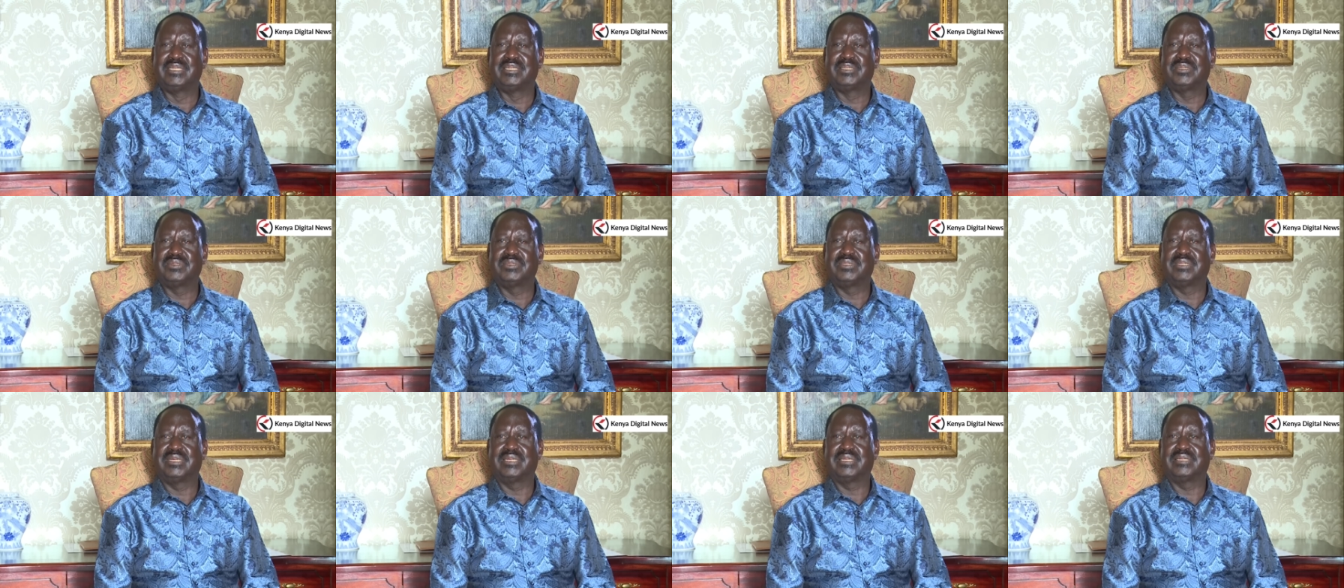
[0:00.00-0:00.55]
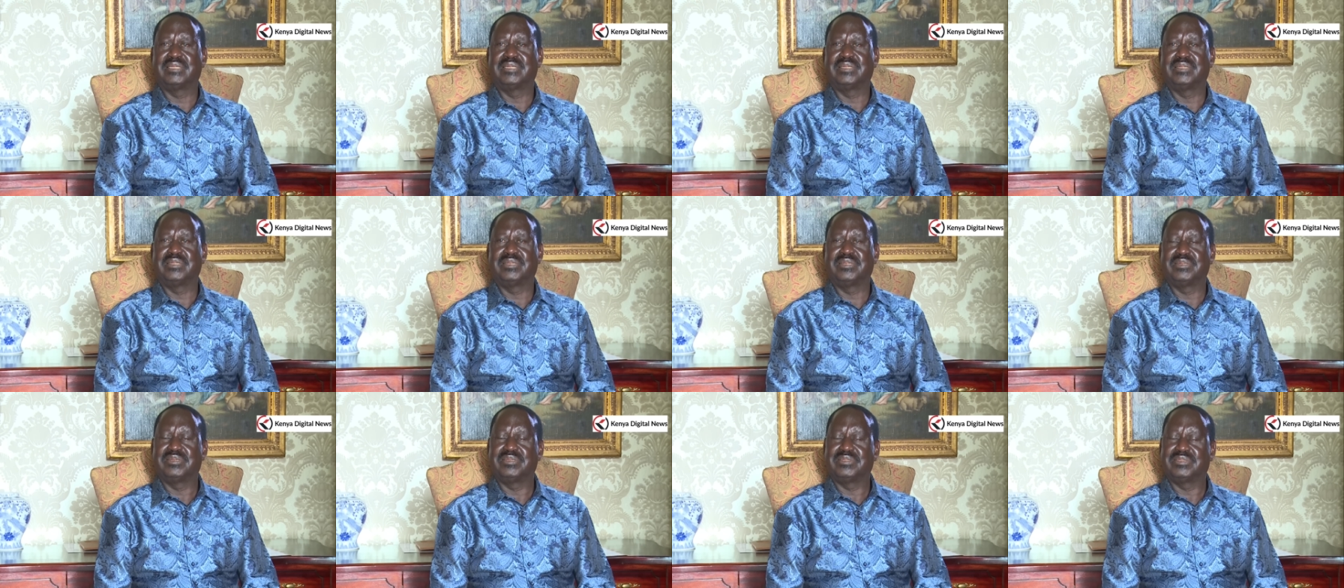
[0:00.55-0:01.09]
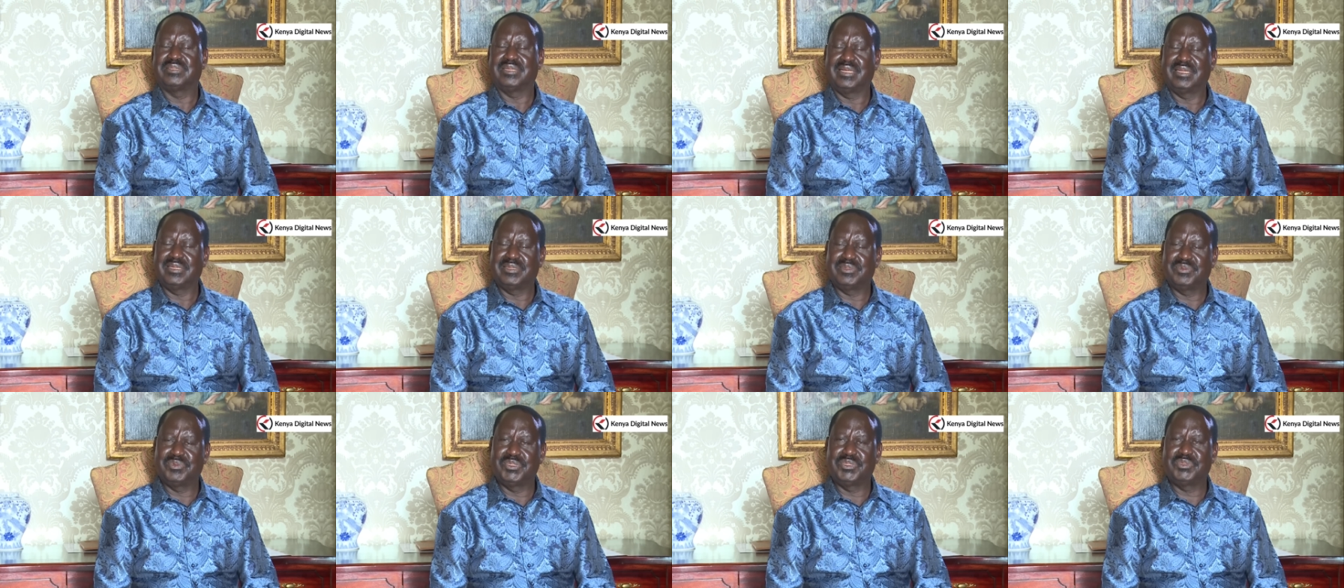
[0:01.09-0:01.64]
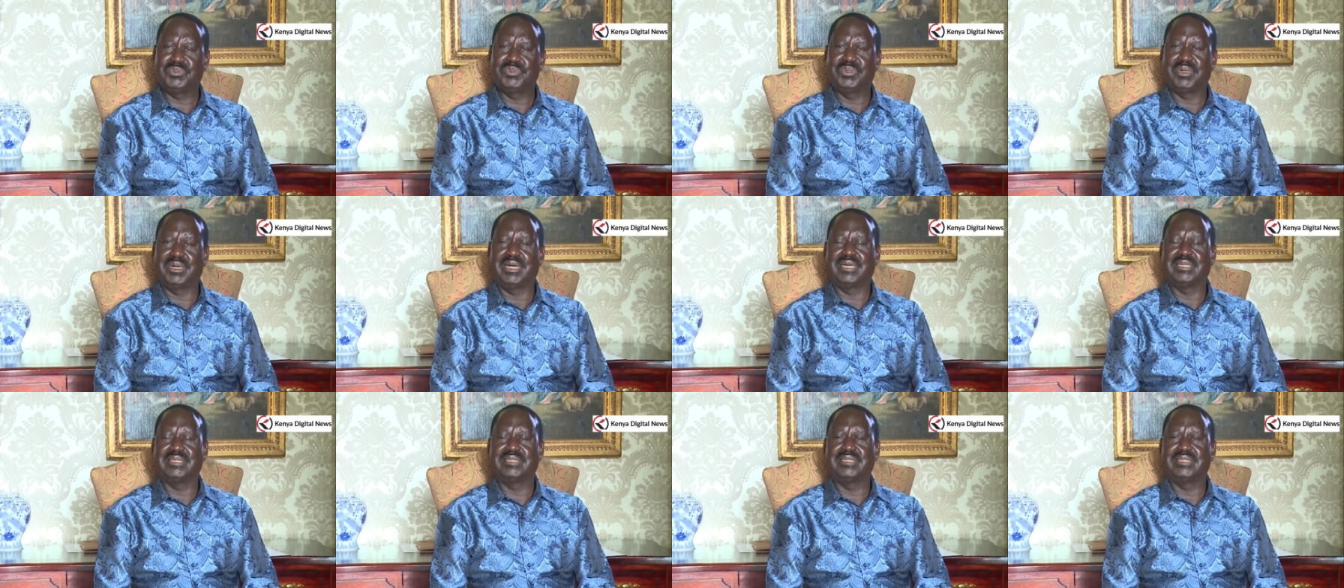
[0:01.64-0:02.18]
So that the results which
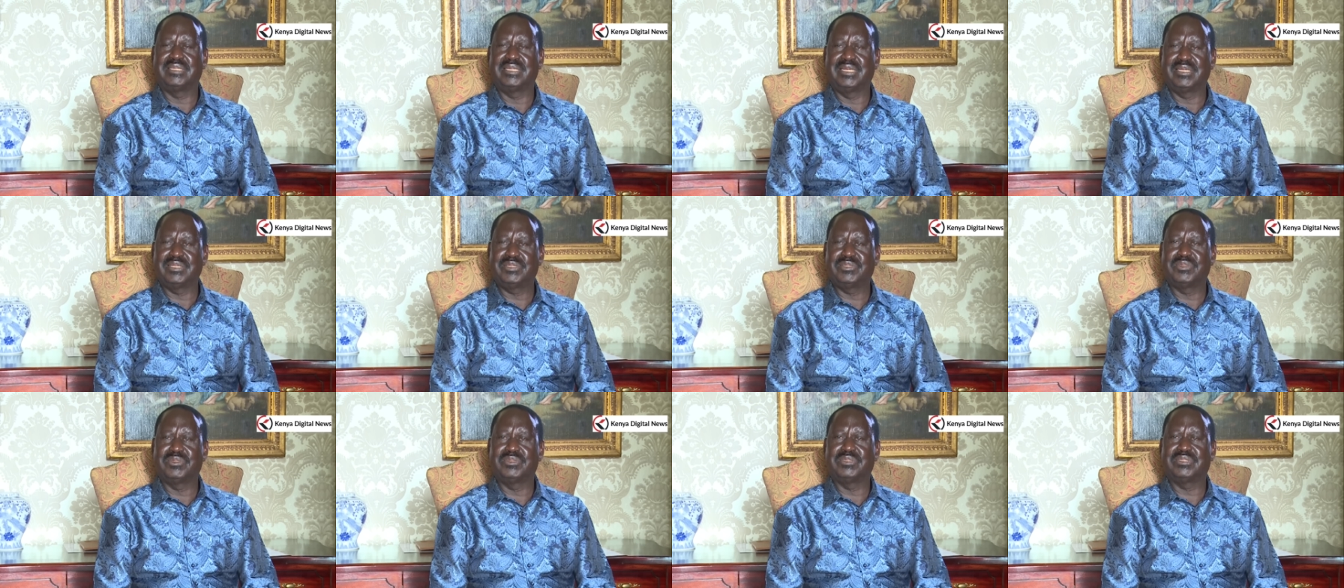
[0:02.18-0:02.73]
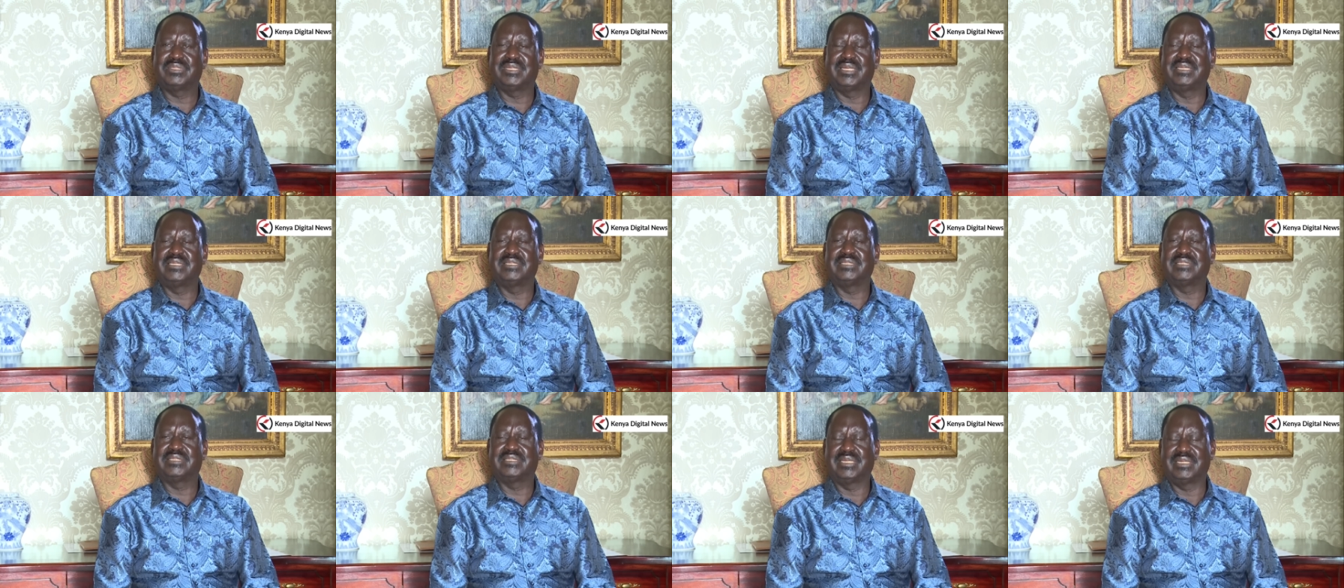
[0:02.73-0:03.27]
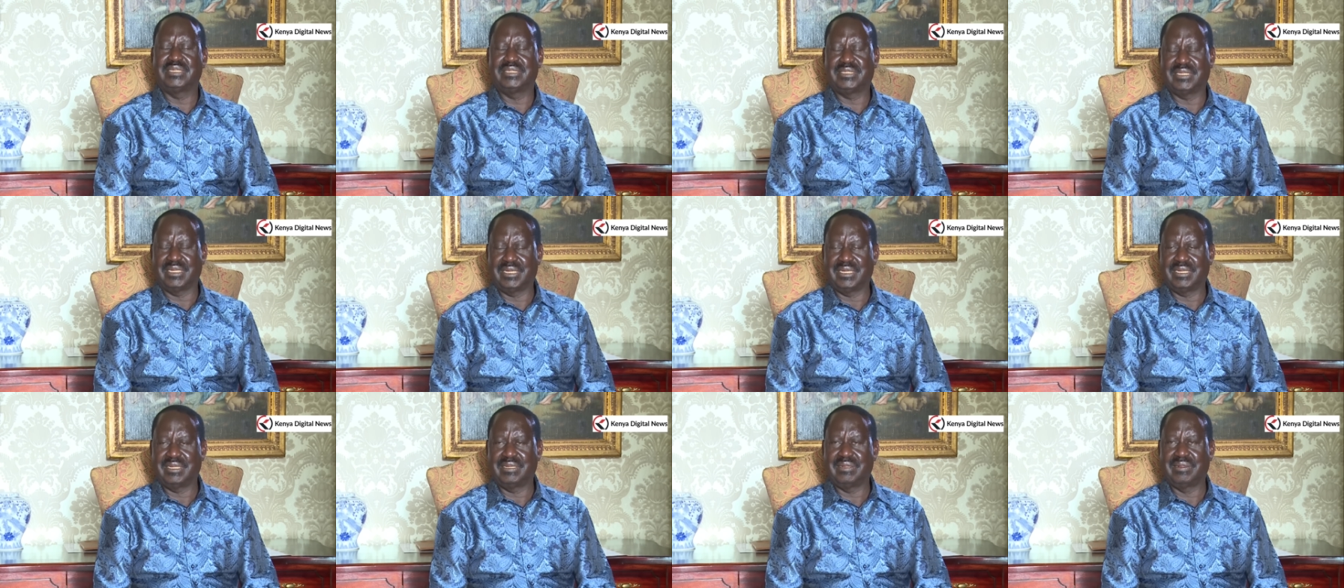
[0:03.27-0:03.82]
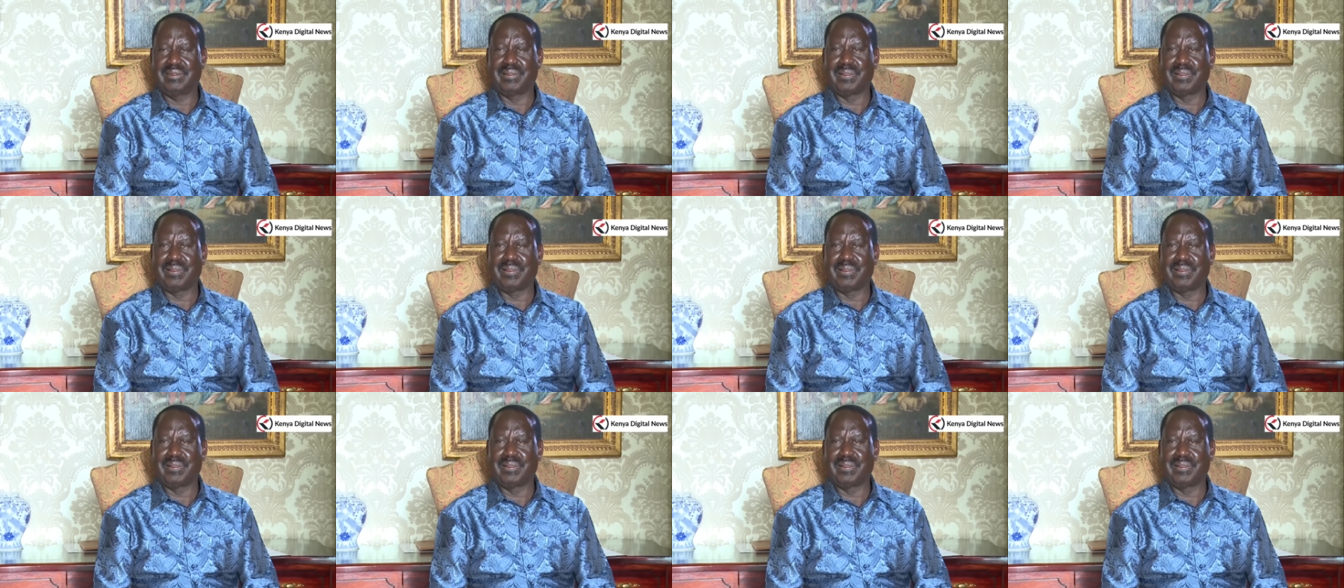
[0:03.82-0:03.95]
were at the National Tallying Center